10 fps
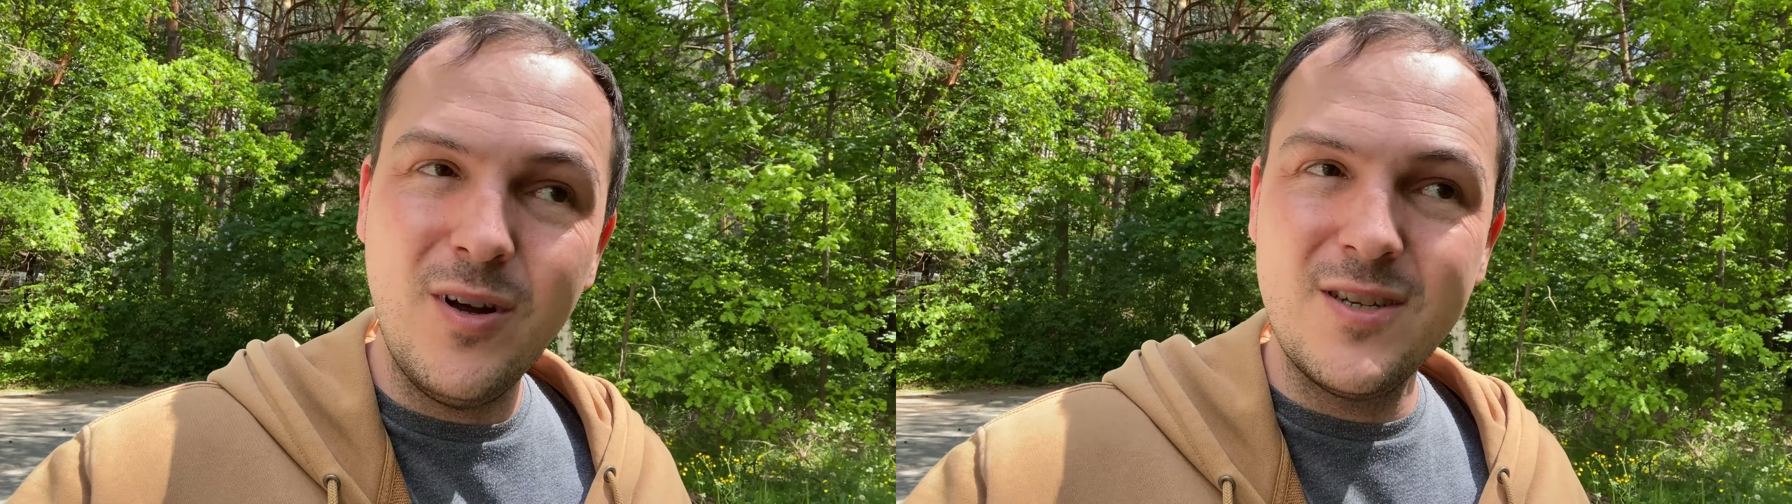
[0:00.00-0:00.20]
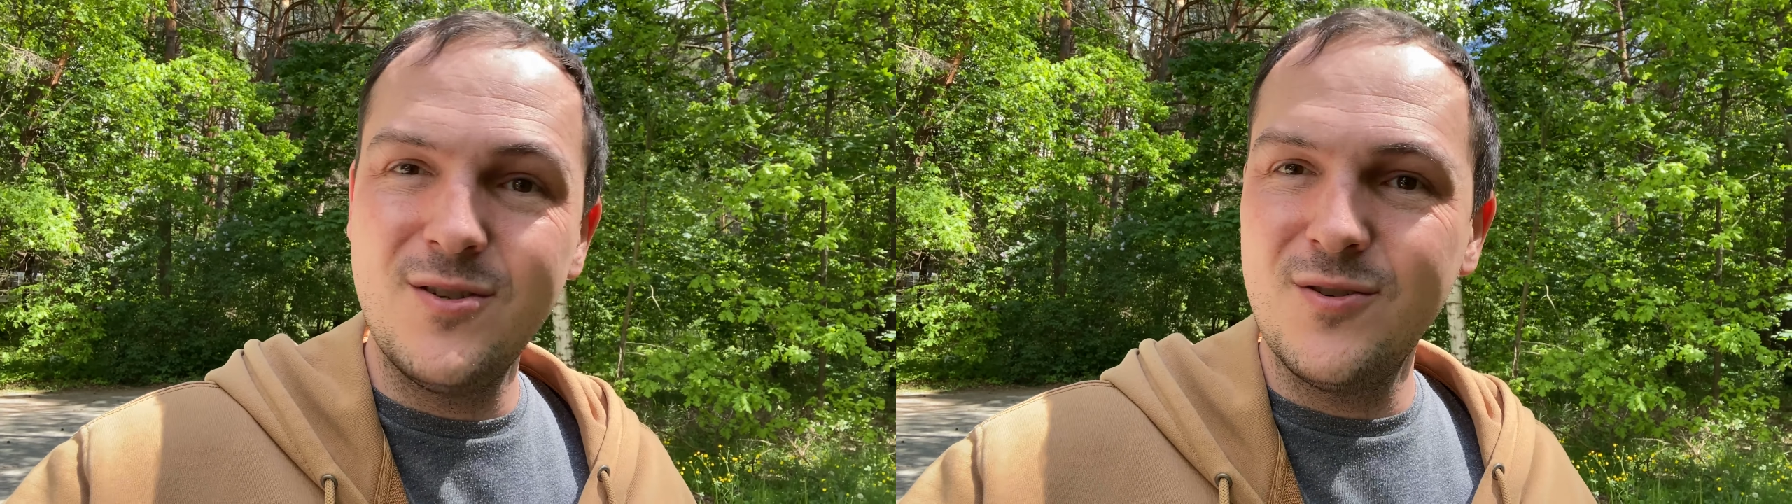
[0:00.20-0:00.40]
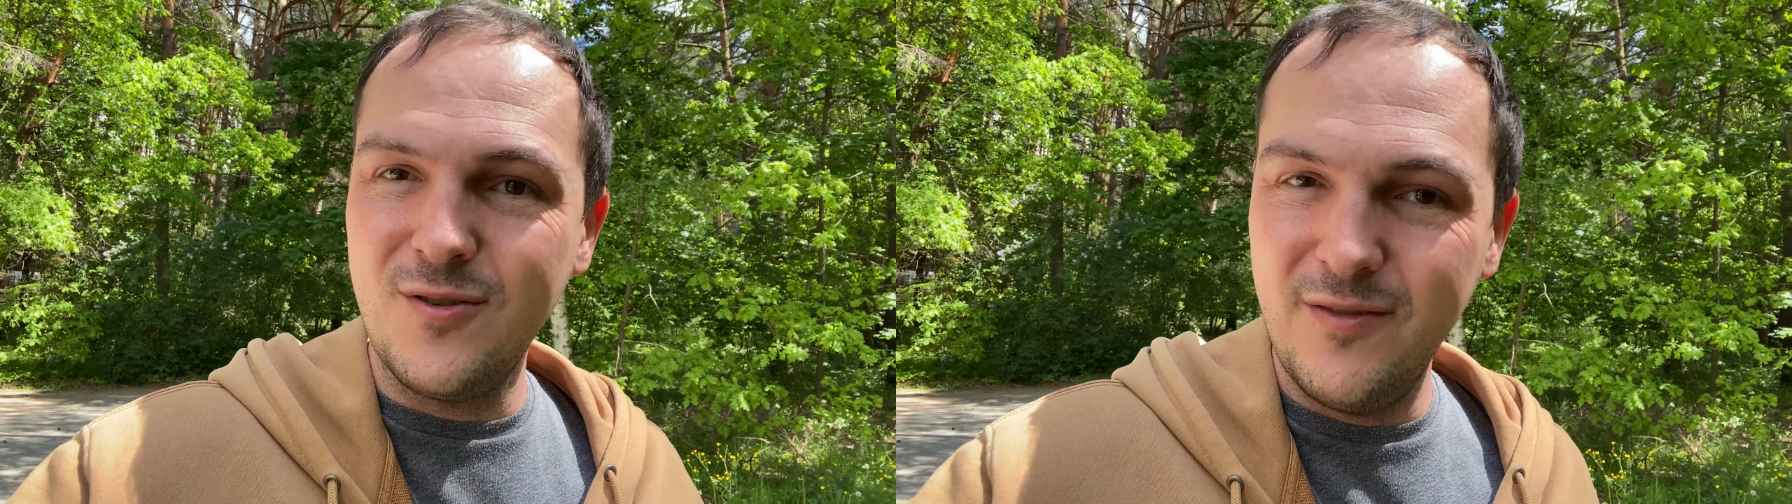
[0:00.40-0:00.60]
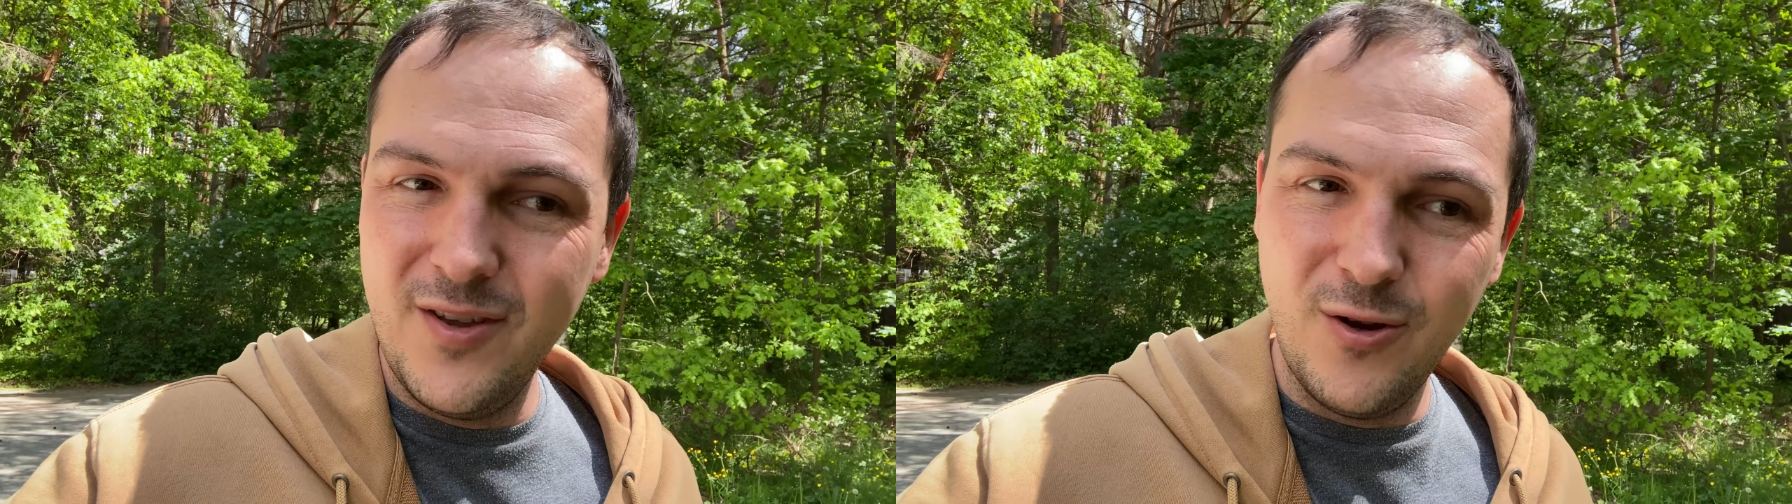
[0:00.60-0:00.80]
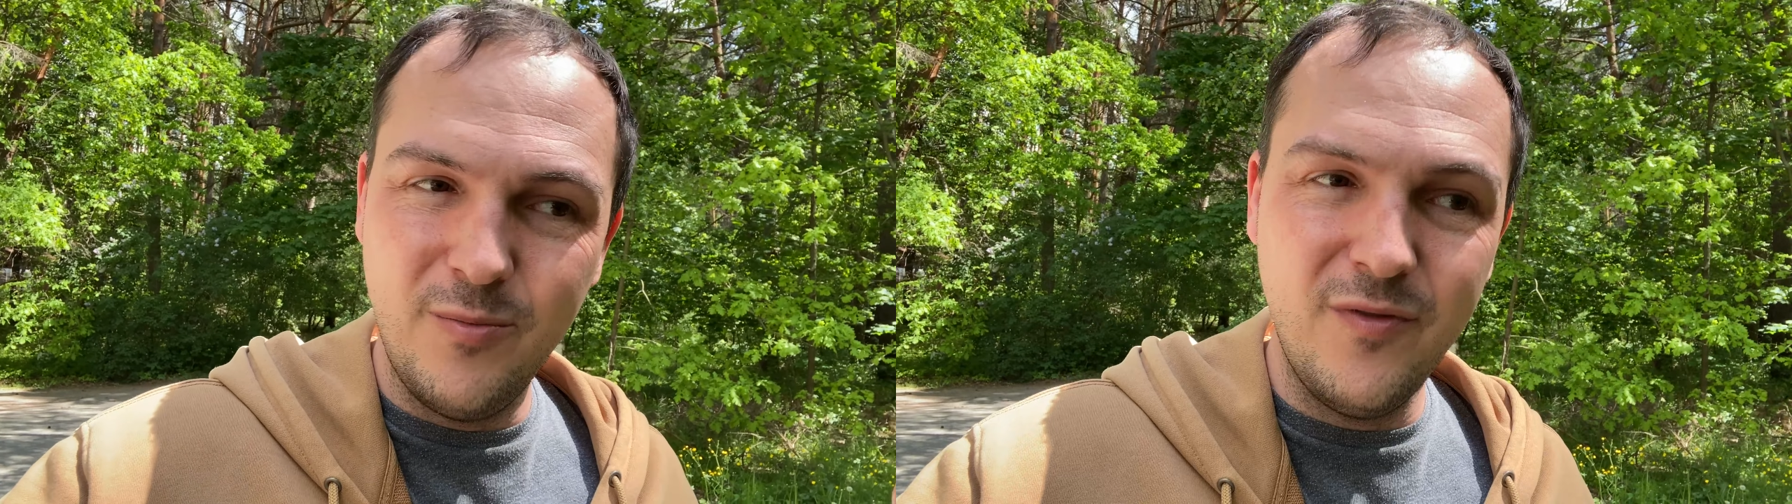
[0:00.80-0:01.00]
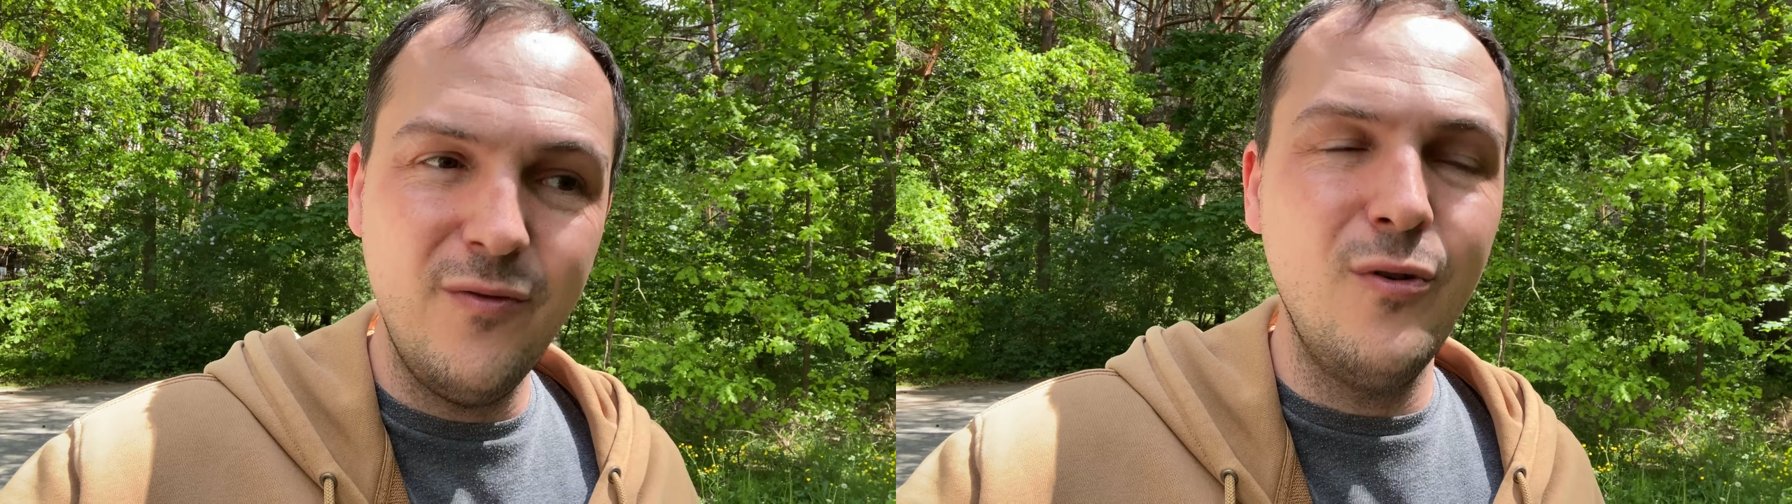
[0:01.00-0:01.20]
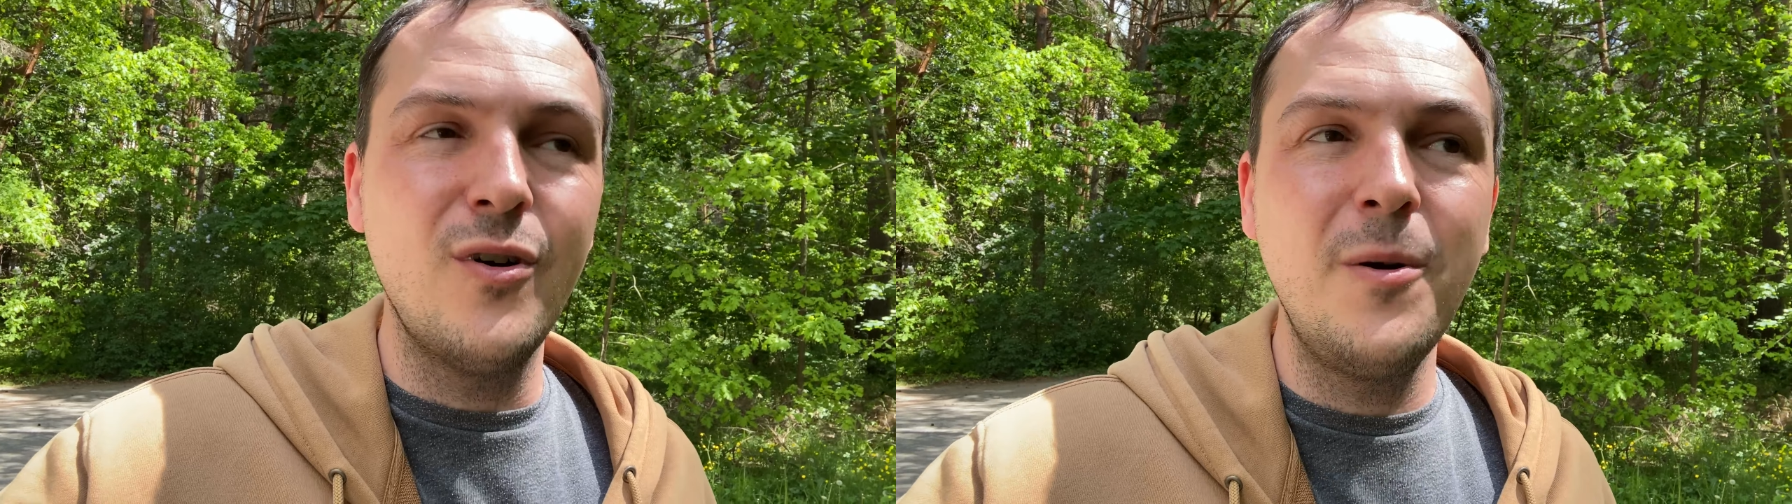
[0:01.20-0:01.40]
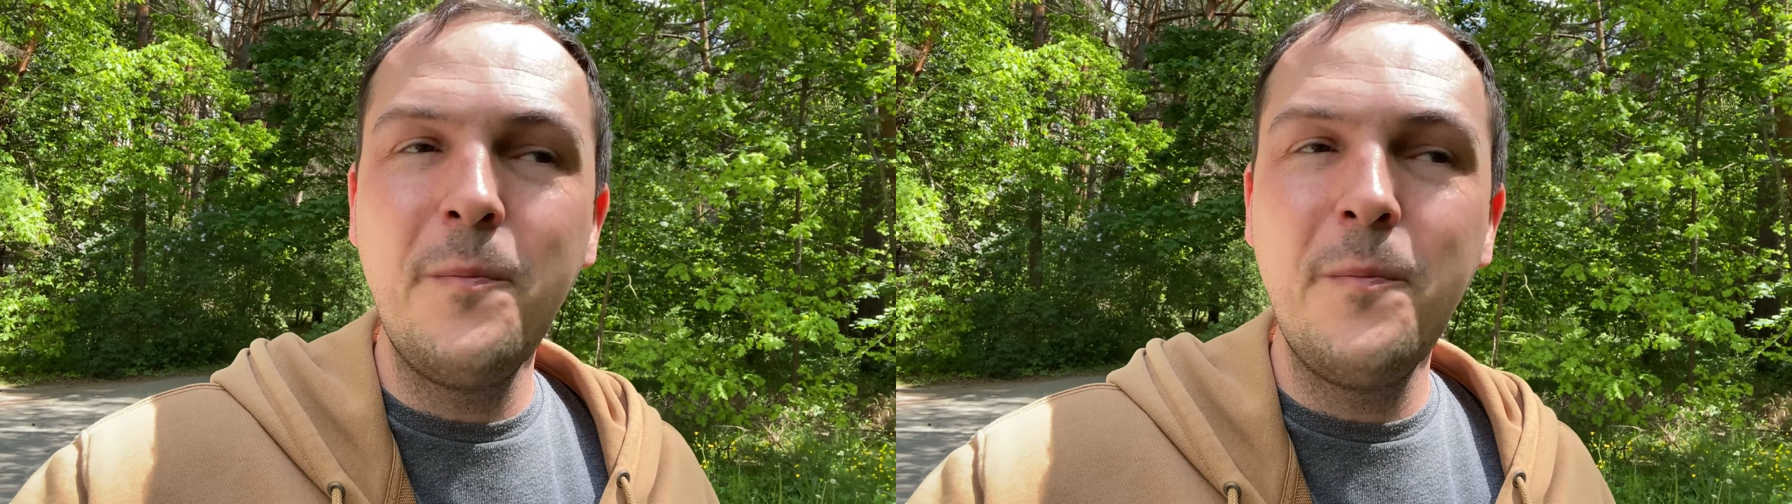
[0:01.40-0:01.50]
as you saw the video before,